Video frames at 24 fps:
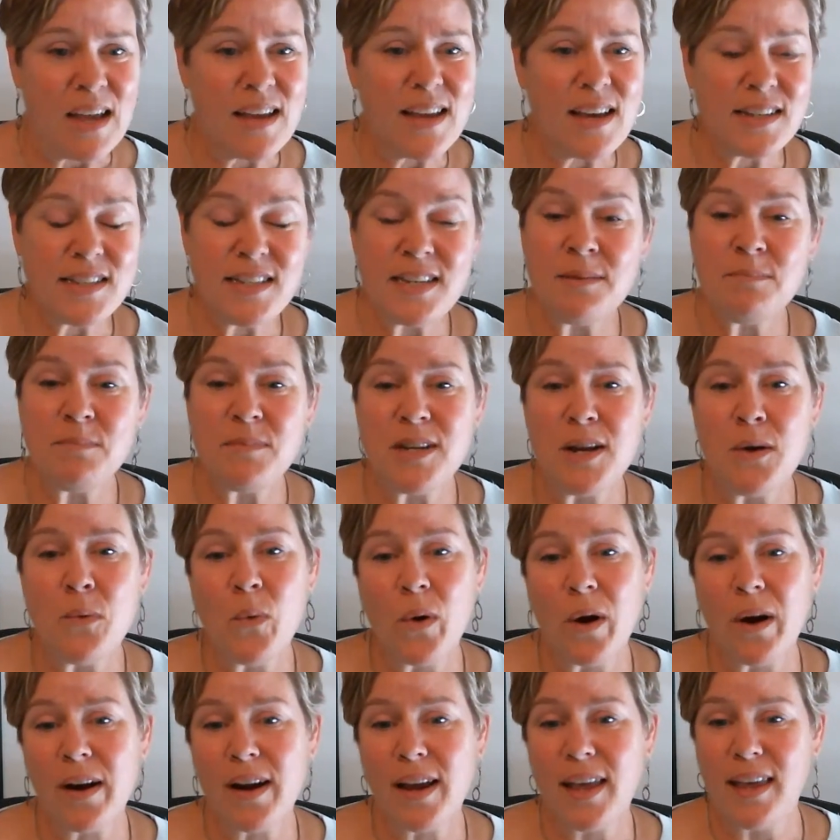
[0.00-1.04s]
attempting
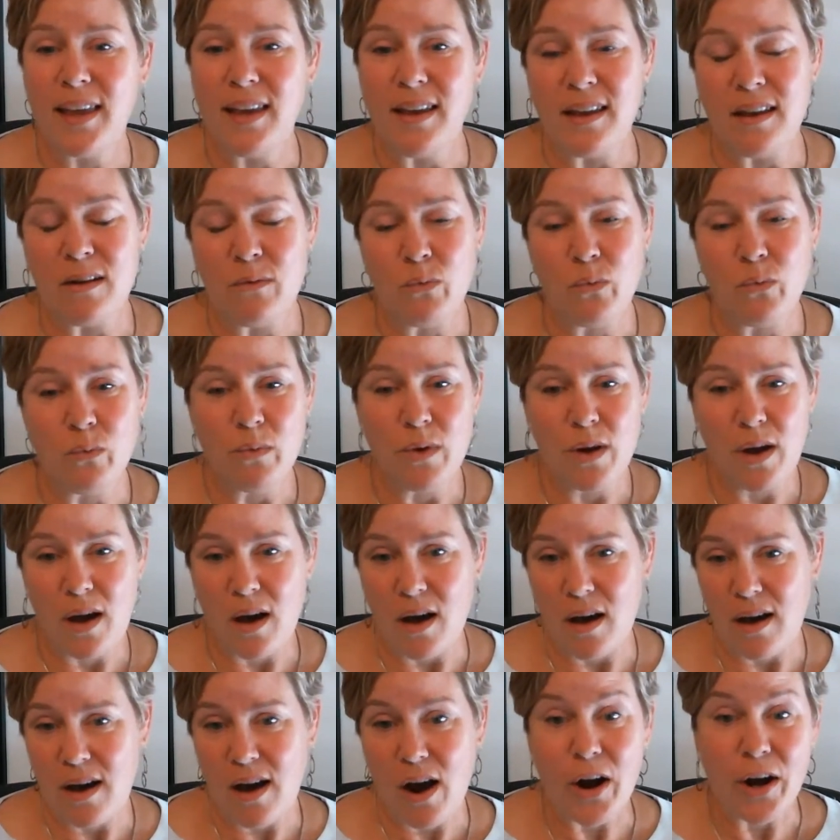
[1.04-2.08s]
work in
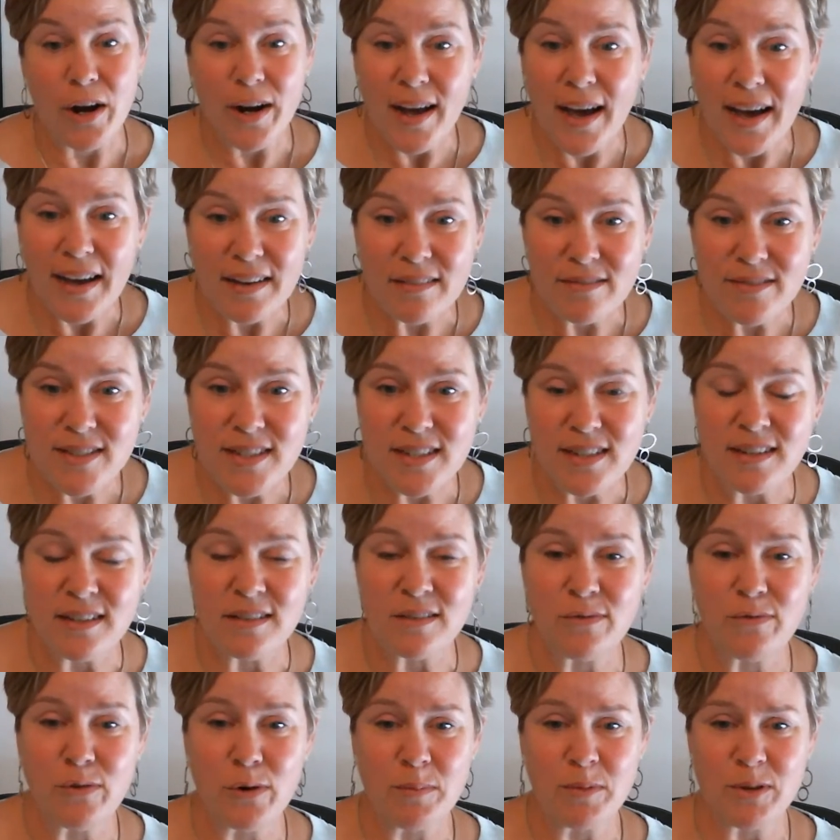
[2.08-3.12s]
archives in the
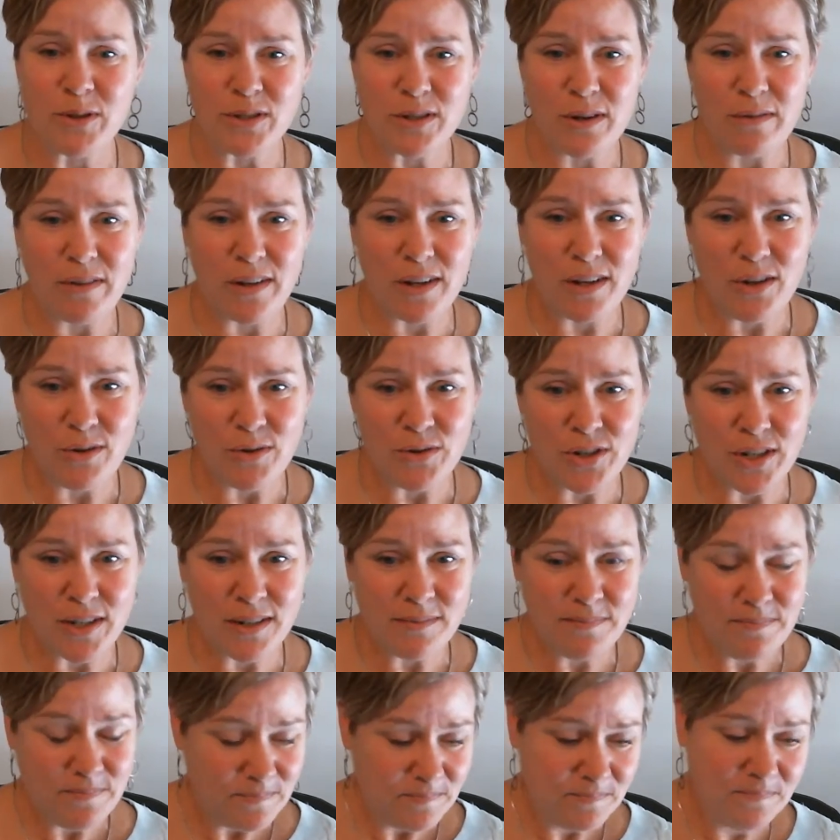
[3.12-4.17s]
former Soviet
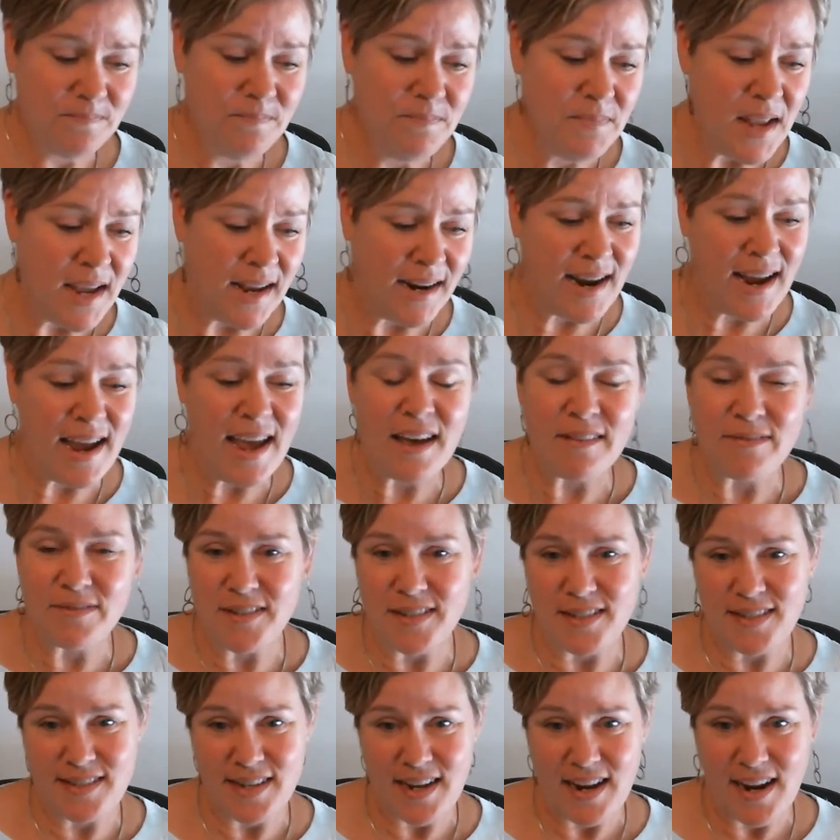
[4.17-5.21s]
Union. And I have to
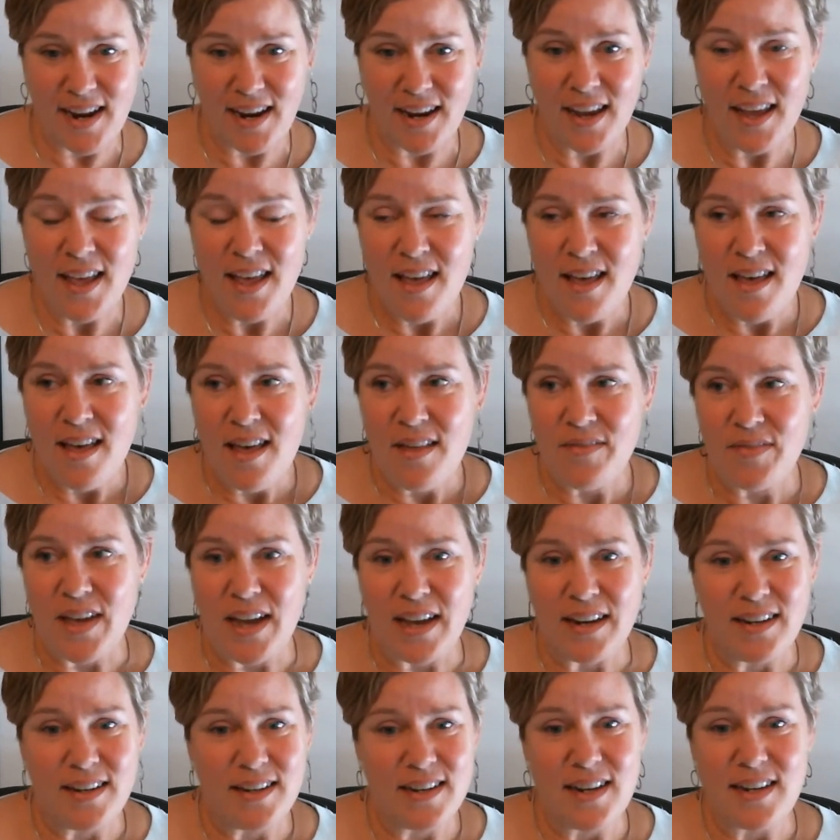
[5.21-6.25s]
say
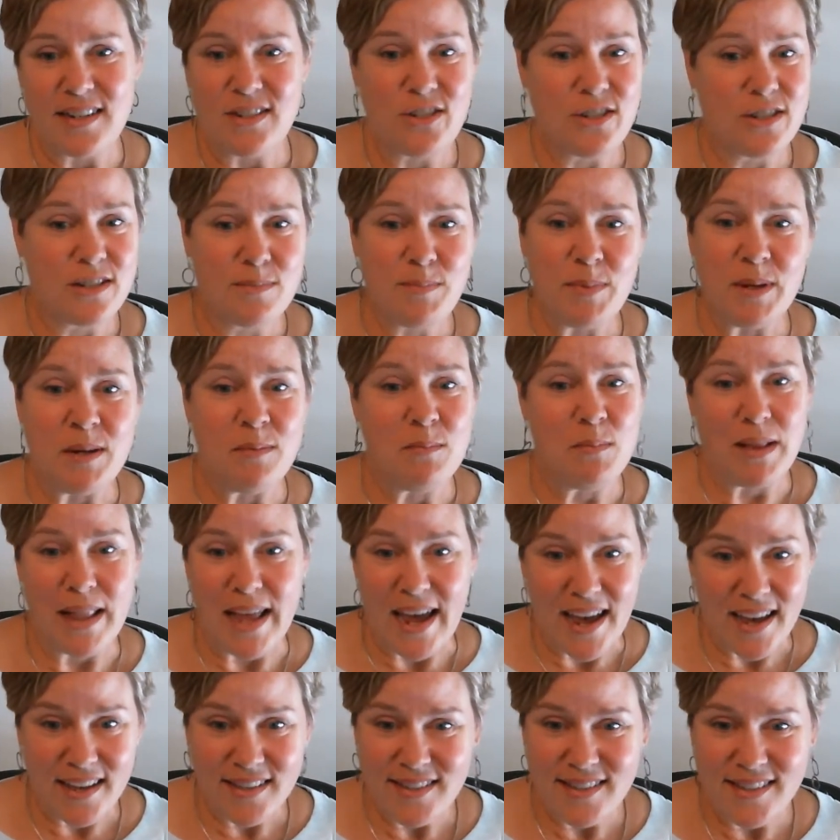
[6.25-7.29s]
that it has just been a
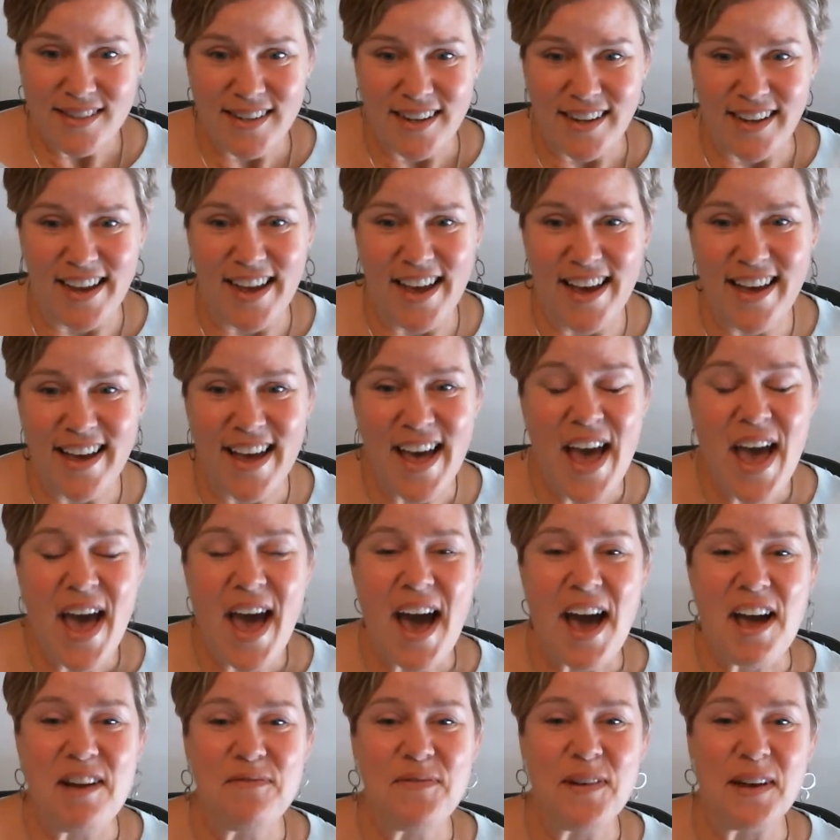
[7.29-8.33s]
blast.
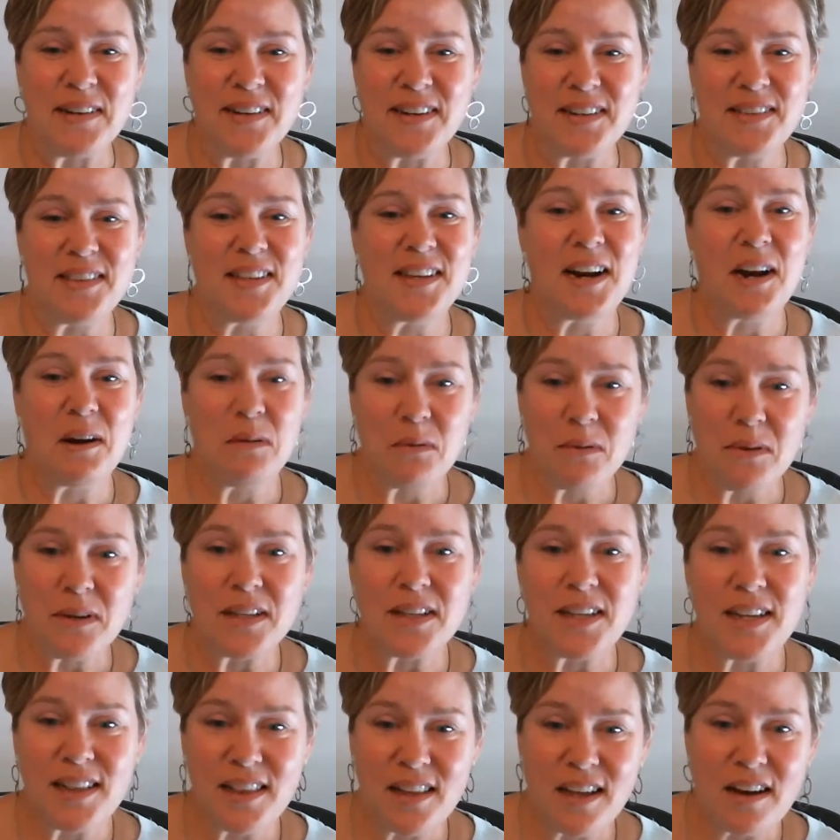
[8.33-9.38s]
I found out that I
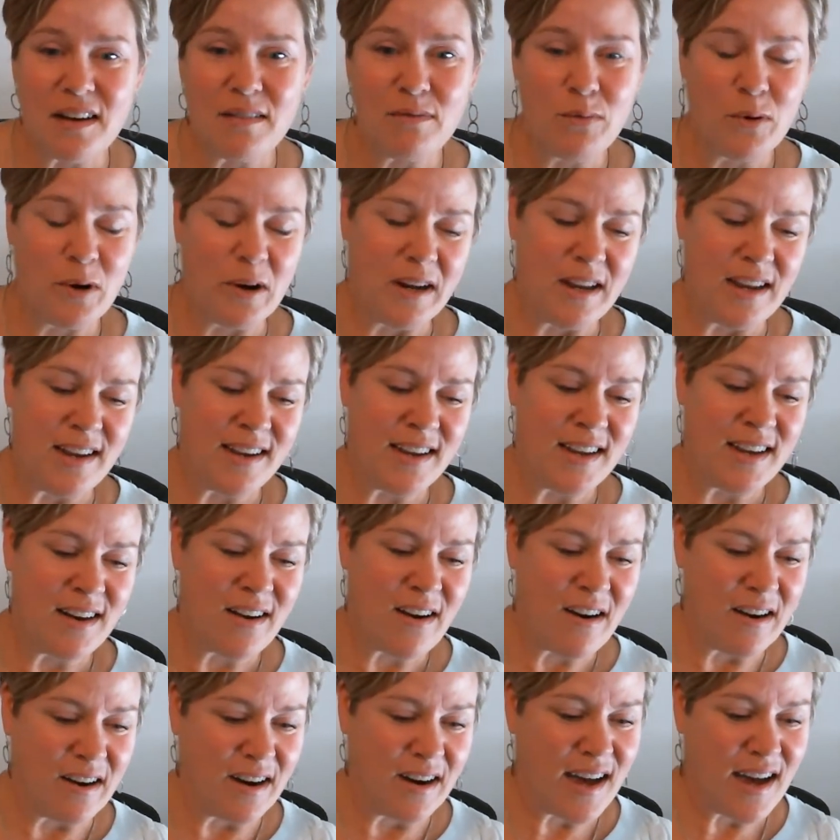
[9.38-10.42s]
really love working in
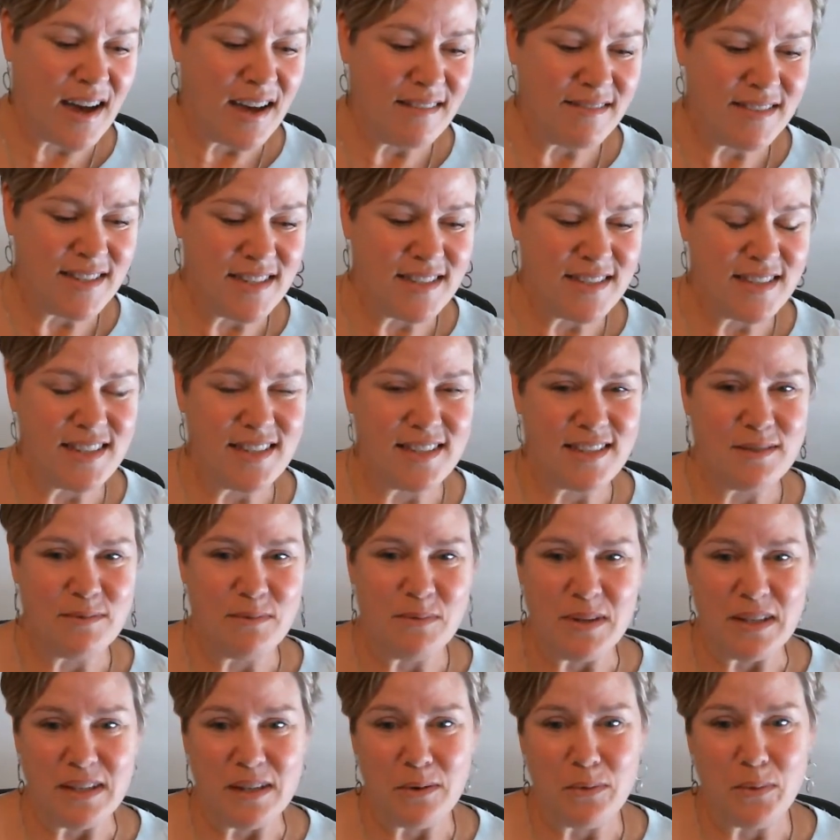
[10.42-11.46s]
archives. It's
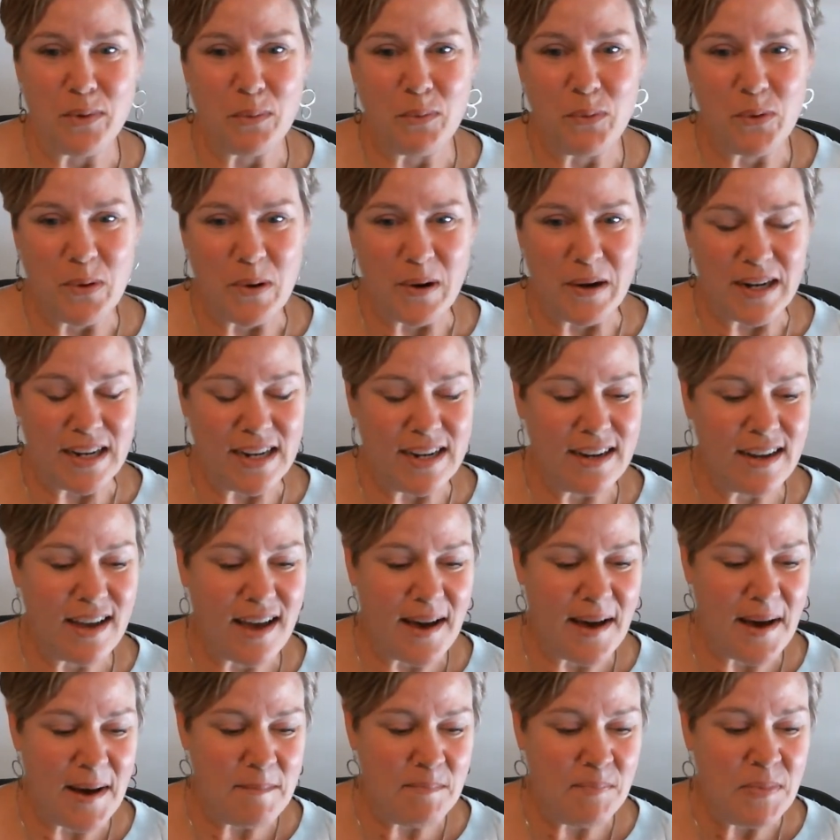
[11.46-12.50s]
really rewarding.
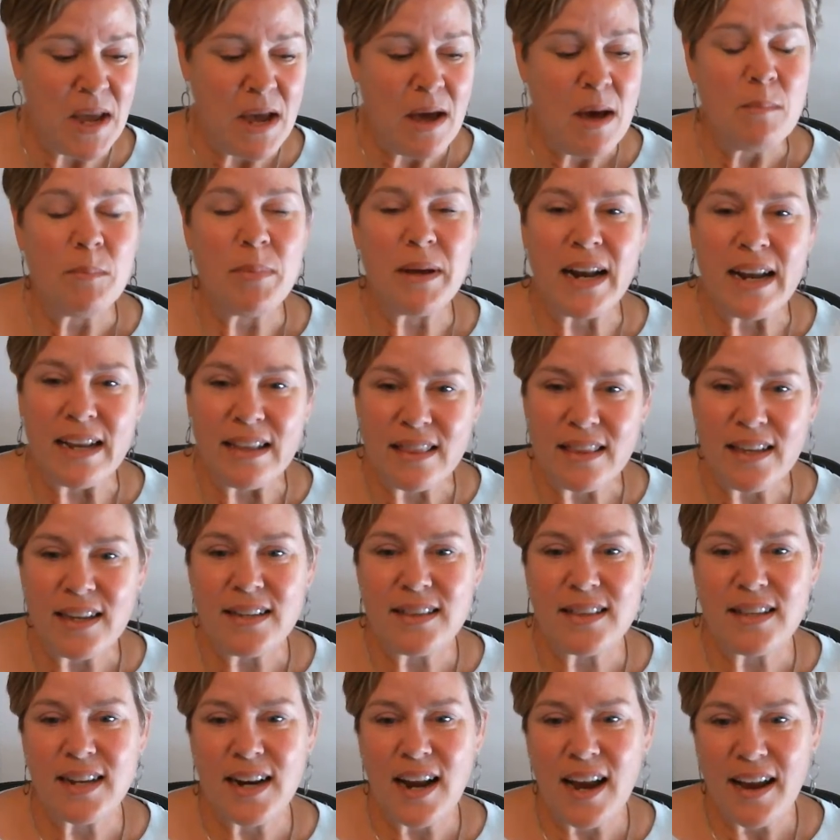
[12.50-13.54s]
But I
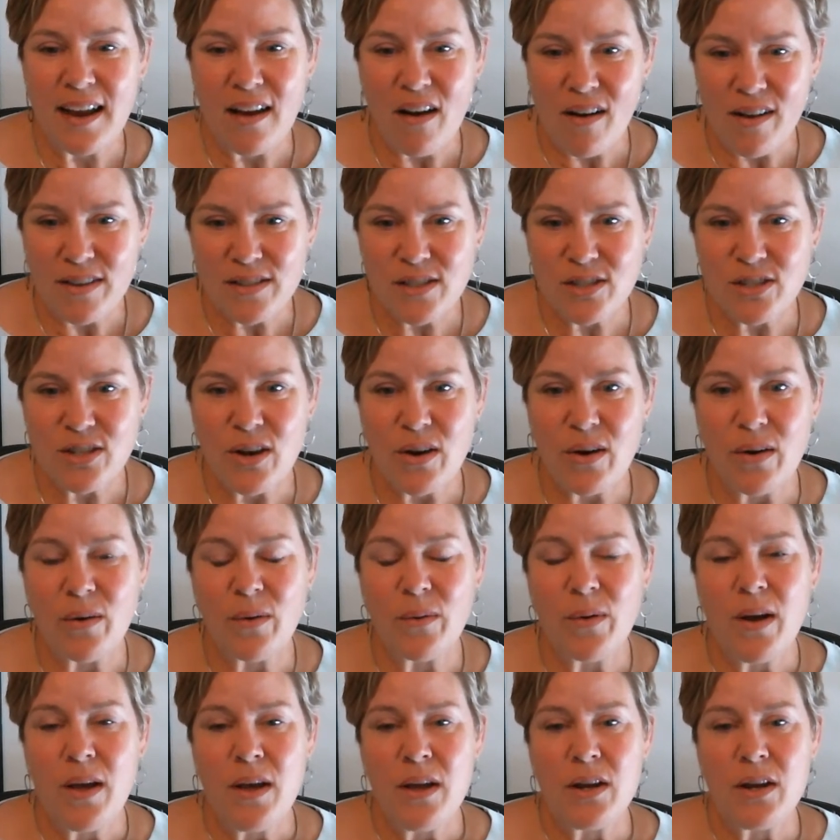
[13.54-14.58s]
think that I also,